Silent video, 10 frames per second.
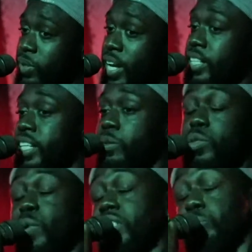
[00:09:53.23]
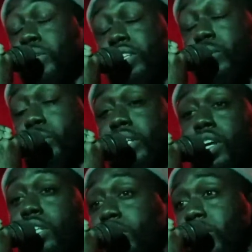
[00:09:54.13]
gotta take responsibility
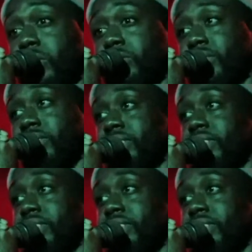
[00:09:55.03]
within ourselves.